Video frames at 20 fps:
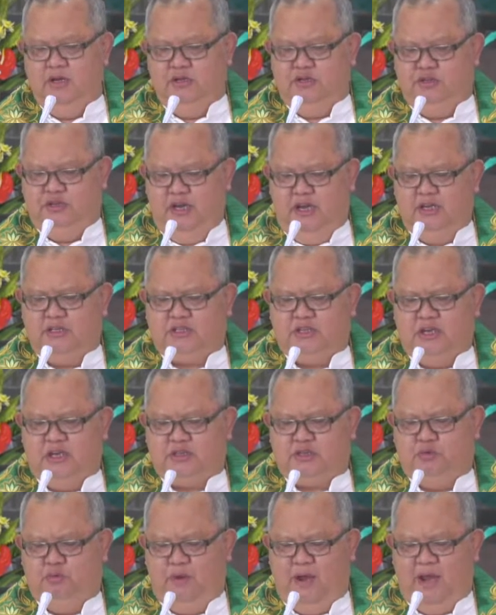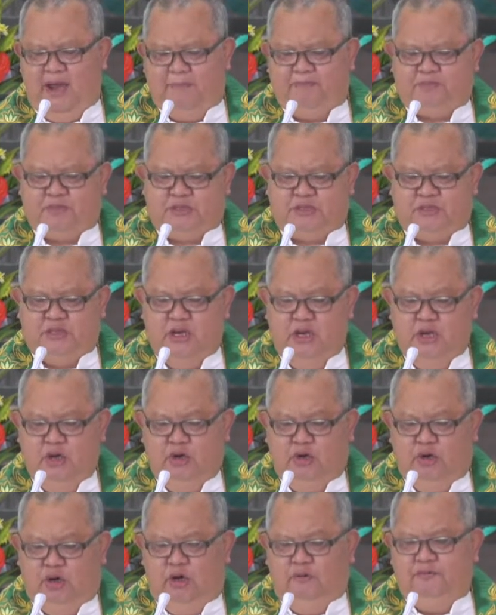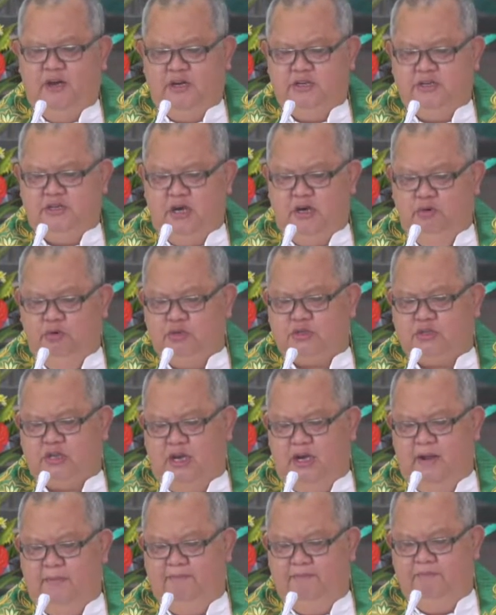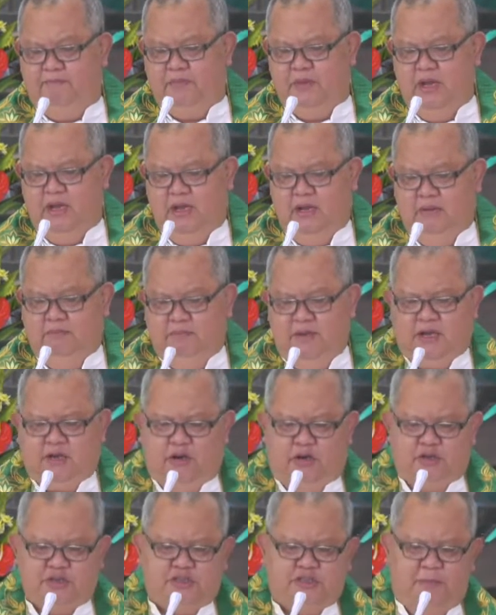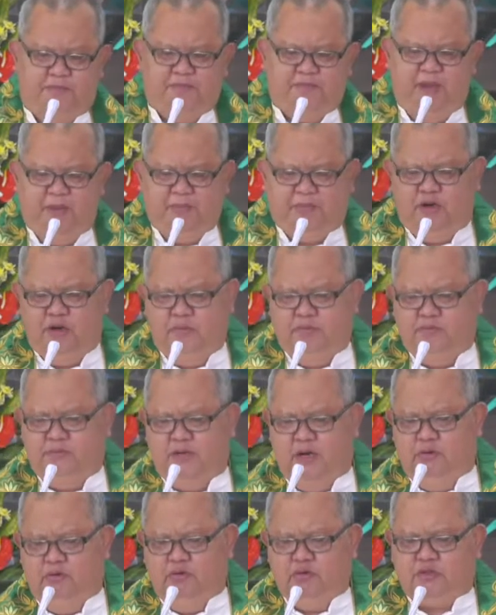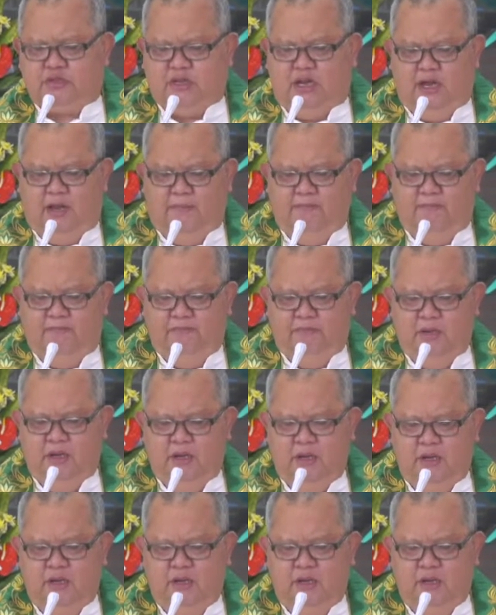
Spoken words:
Jesus wept over Jerusalem because the people of Jerusalem